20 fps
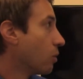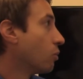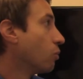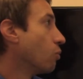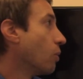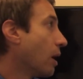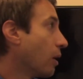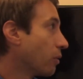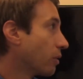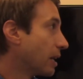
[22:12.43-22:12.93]

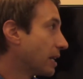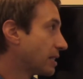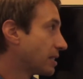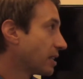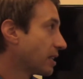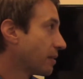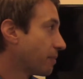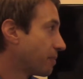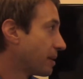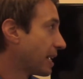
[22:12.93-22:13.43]
Well,
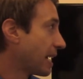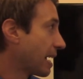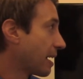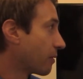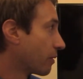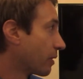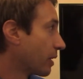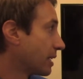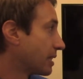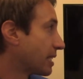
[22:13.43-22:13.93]
let's
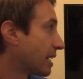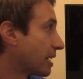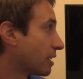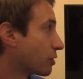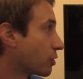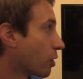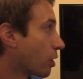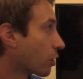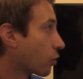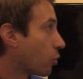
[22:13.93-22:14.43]

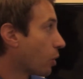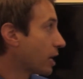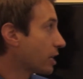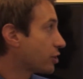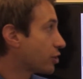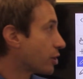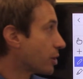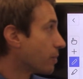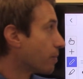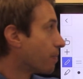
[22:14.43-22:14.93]
answer our
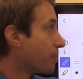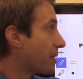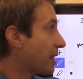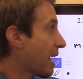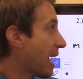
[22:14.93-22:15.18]
question.